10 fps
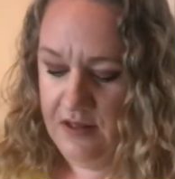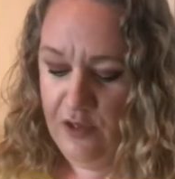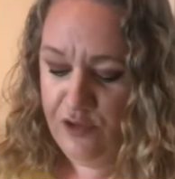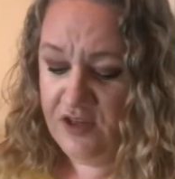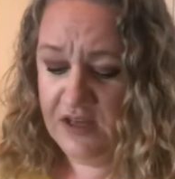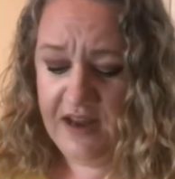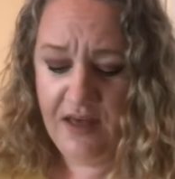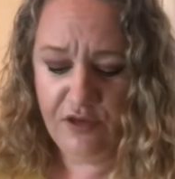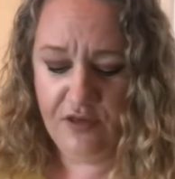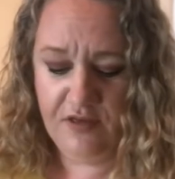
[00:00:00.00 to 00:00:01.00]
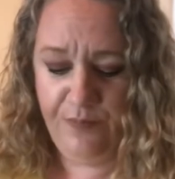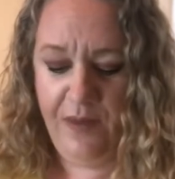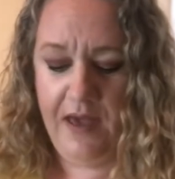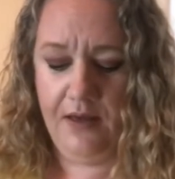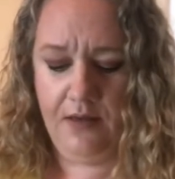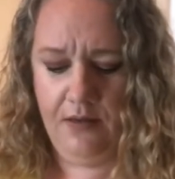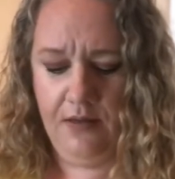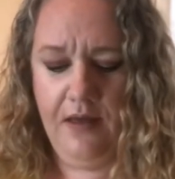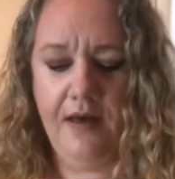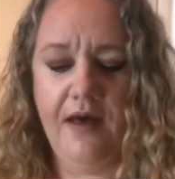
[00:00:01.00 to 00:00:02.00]
So you can actually just pick,
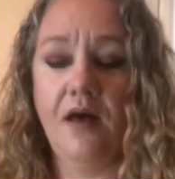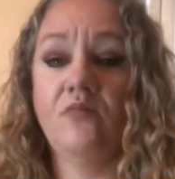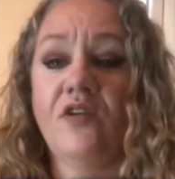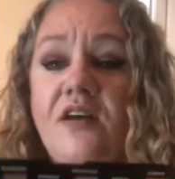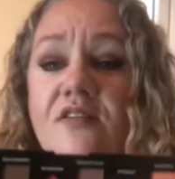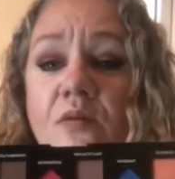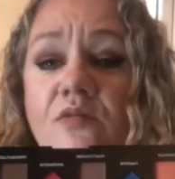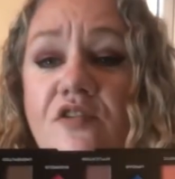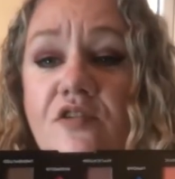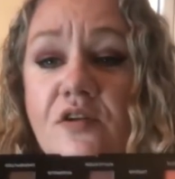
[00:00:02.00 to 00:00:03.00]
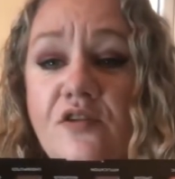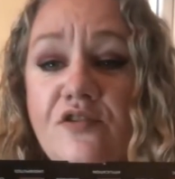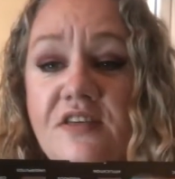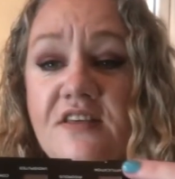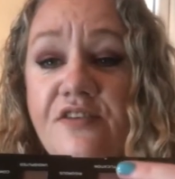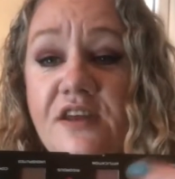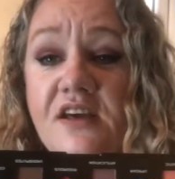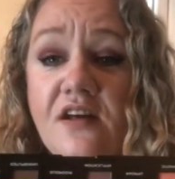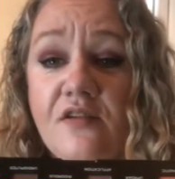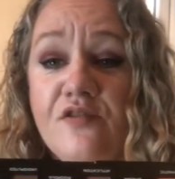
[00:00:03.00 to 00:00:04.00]
right, so I'm just going to use these three
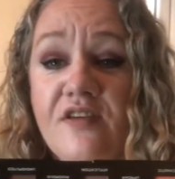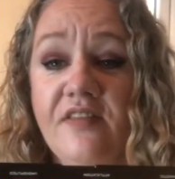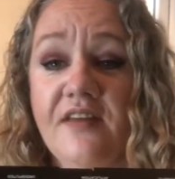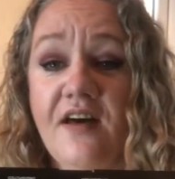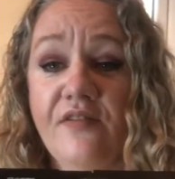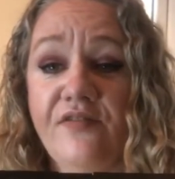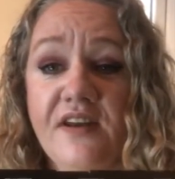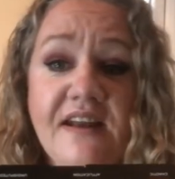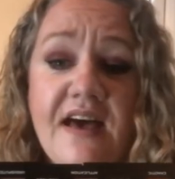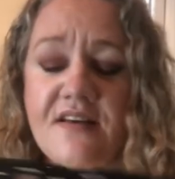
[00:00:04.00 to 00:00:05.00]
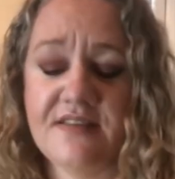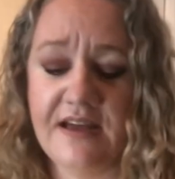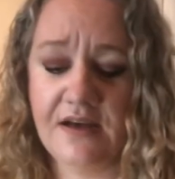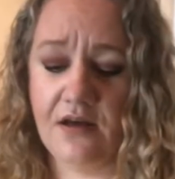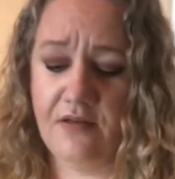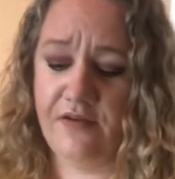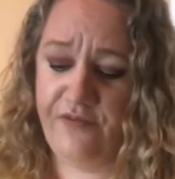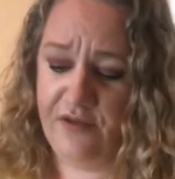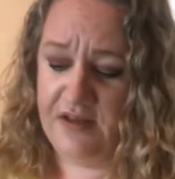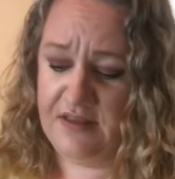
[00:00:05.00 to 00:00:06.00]
colours and that for an accent colour,
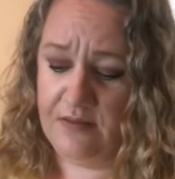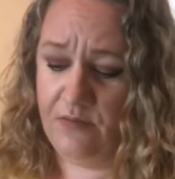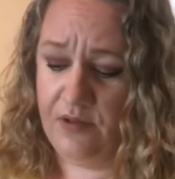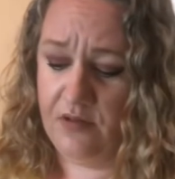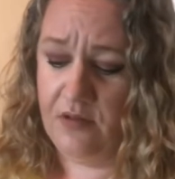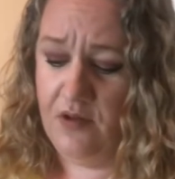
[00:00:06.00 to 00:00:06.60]
for example,